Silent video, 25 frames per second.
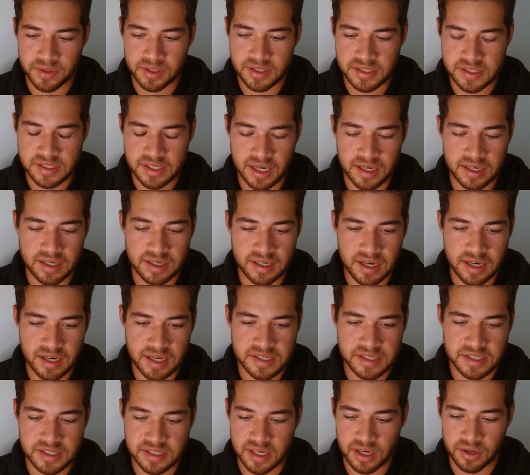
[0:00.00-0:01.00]
it's not
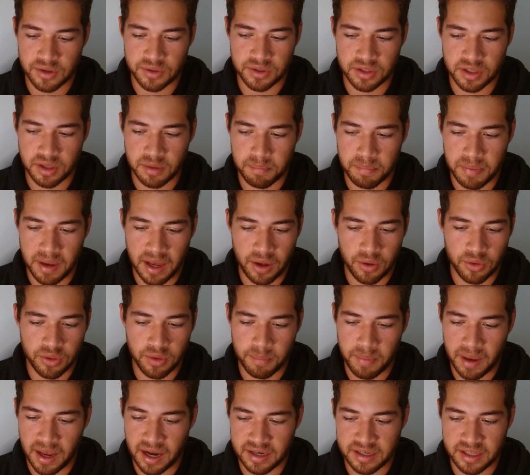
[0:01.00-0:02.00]
necessarily about the
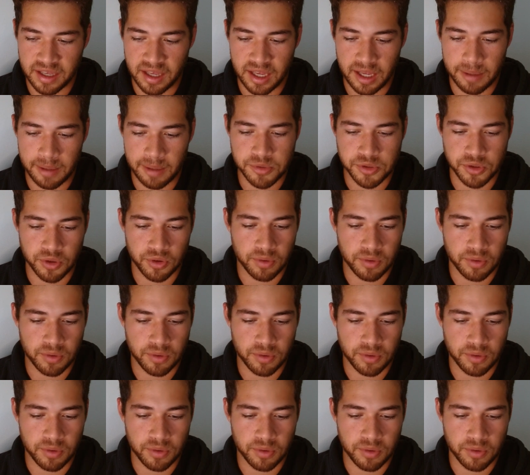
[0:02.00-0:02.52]
bad games